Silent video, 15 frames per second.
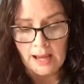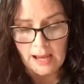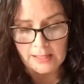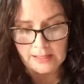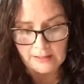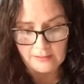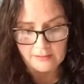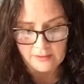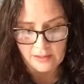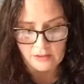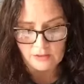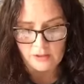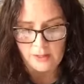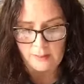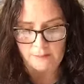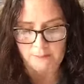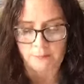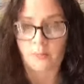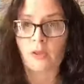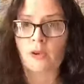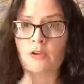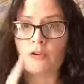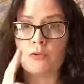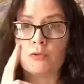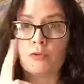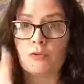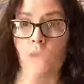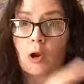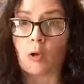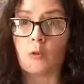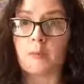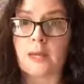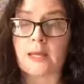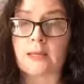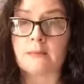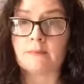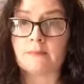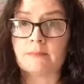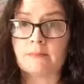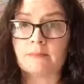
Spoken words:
and he said to him, "Follow me."